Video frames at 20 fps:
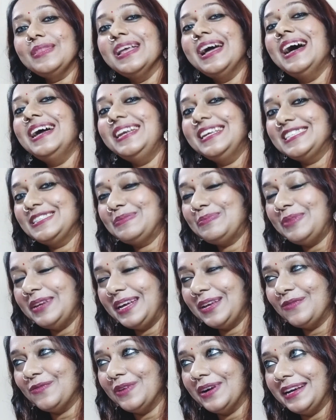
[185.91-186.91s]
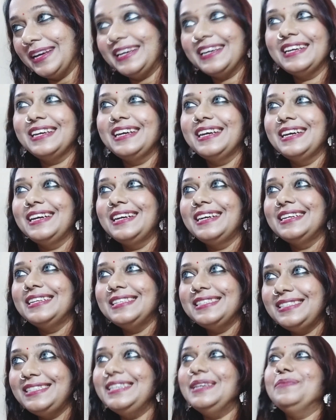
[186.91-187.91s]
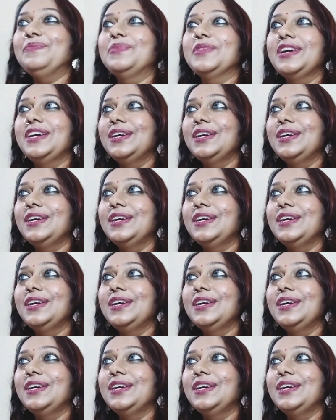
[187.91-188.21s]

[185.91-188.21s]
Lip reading: I'll explain why. See,